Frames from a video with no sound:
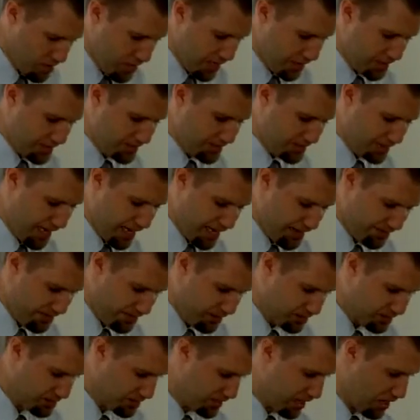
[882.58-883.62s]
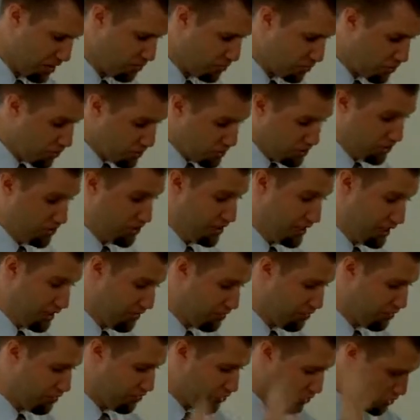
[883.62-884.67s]
understand this. Now, we're not going to look at
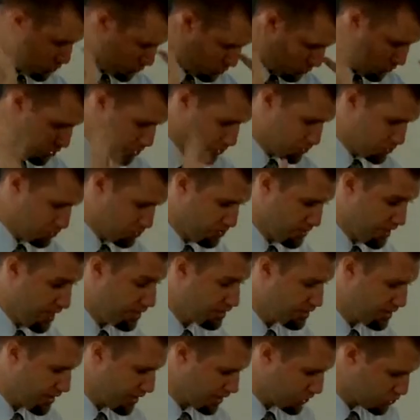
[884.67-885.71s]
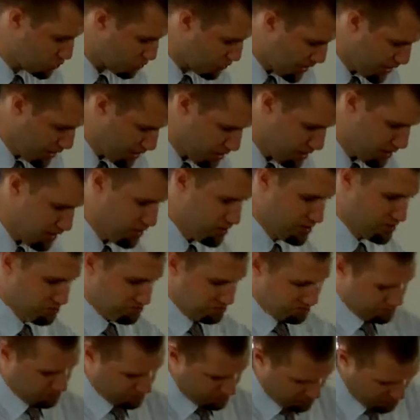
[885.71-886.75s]
every verse. We're going to do that next week.
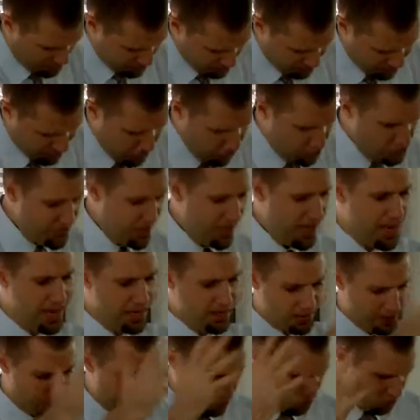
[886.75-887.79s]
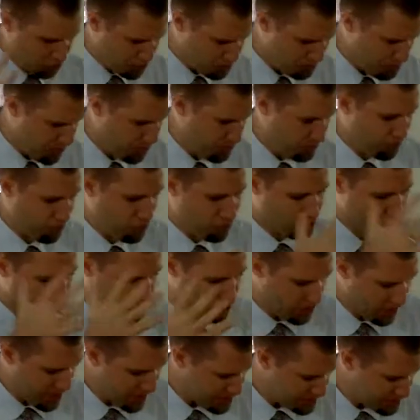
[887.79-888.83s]
In verse 8, he talks about false
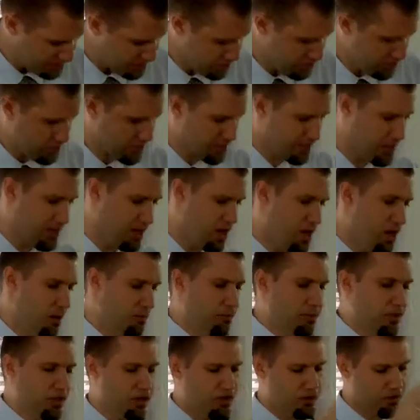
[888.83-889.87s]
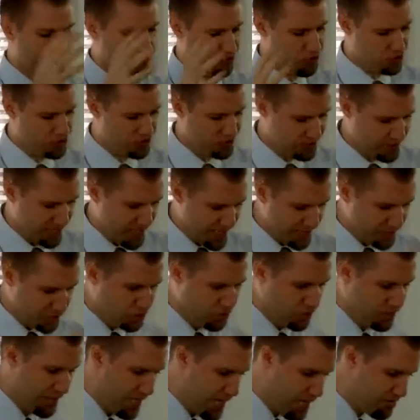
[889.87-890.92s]
Christs that are going to come. Verses 9
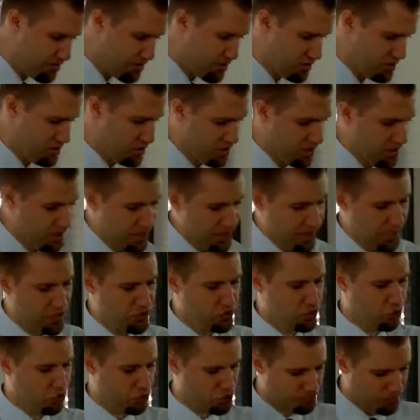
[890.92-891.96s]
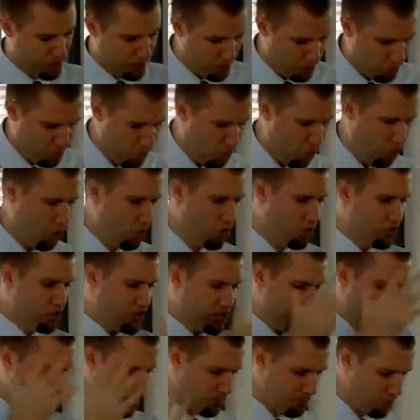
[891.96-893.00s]
to 11, he talks about wars
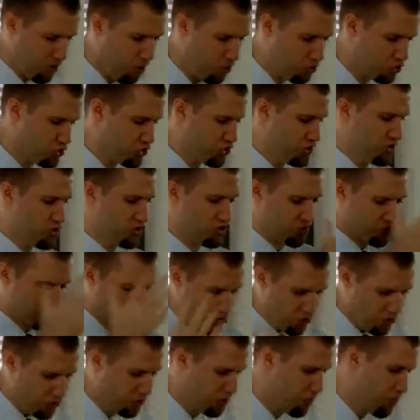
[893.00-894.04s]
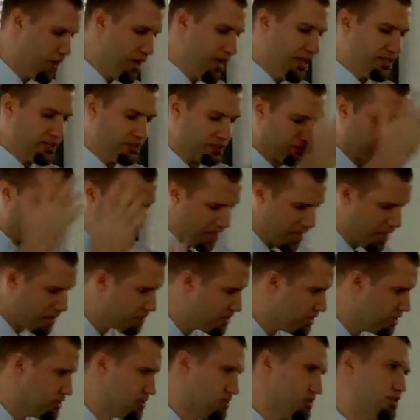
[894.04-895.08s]
and commotions and earthquakes and
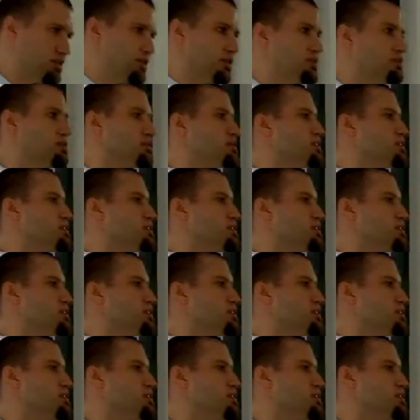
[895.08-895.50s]
famines,